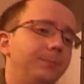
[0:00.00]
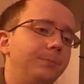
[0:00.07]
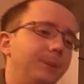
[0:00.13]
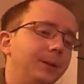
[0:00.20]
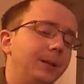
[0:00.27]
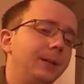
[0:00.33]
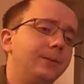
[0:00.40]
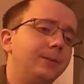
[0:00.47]

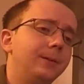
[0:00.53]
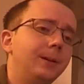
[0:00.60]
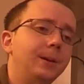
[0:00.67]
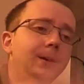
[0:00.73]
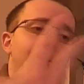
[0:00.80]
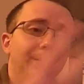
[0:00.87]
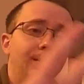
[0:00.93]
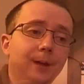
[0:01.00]
beneath,
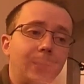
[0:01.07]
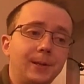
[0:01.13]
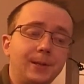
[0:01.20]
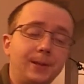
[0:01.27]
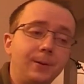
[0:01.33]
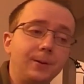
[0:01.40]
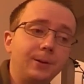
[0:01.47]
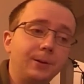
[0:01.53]
that's
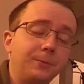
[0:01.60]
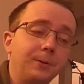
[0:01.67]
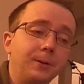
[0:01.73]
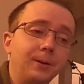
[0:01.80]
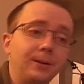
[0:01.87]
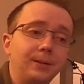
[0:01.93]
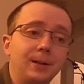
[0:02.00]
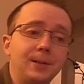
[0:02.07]
still going to
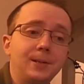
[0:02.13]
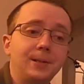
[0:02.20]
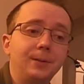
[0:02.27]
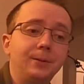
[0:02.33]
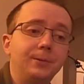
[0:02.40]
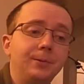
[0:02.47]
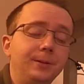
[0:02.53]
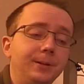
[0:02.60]
work, and that's
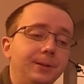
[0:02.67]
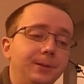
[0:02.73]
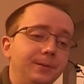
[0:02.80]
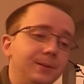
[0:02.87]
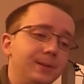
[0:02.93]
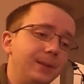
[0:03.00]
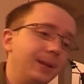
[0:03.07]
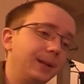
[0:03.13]
still going to do
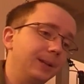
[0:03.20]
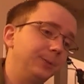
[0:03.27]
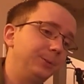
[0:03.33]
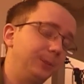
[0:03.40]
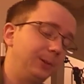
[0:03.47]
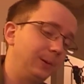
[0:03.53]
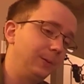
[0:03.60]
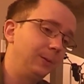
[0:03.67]
its thing and
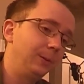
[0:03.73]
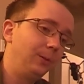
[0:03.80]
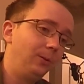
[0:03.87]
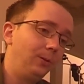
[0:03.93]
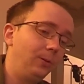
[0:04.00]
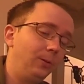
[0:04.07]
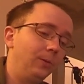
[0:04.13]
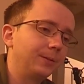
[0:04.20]
show the
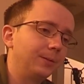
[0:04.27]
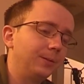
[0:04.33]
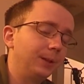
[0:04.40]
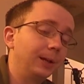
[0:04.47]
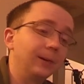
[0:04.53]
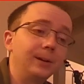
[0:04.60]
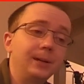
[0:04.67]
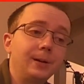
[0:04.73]
whole
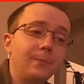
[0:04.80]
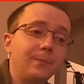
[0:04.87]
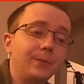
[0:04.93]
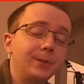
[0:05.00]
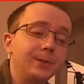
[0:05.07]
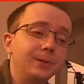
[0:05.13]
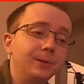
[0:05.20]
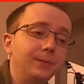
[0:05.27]
area.
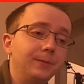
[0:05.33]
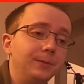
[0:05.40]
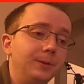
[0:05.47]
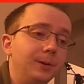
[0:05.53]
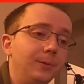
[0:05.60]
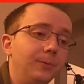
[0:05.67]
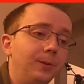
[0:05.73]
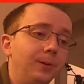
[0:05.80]
So if you
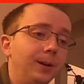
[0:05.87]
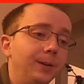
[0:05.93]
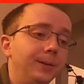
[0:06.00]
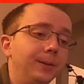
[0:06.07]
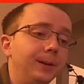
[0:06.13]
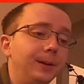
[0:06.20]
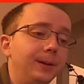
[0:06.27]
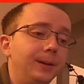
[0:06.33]
don't want
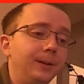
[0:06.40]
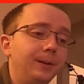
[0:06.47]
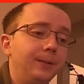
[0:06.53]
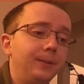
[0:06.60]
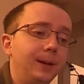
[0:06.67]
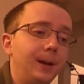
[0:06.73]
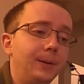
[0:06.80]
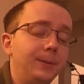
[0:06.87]

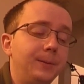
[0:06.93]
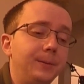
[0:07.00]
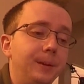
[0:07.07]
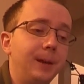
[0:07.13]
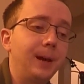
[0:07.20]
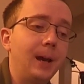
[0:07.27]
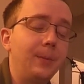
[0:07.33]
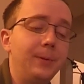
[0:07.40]
that
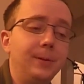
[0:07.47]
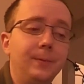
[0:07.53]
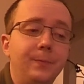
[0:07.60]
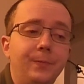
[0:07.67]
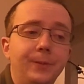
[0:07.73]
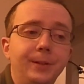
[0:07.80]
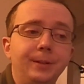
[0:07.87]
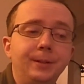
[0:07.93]
to happen,
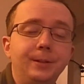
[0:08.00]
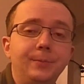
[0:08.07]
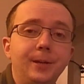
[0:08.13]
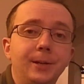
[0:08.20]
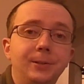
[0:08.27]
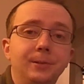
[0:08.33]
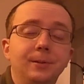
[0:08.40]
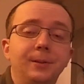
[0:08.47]
you need to
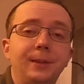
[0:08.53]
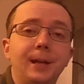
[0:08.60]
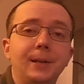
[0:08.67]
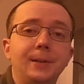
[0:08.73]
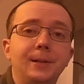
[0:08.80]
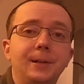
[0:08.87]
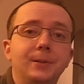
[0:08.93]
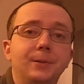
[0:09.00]
make sure that
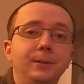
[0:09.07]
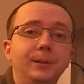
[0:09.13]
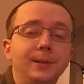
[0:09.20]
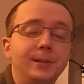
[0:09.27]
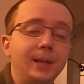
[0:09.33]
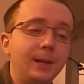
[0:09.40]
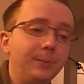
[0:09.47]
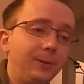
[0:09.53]
that's actually
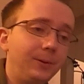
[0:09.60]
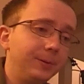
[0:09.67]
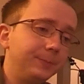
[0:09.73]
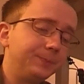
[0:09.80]
disabled,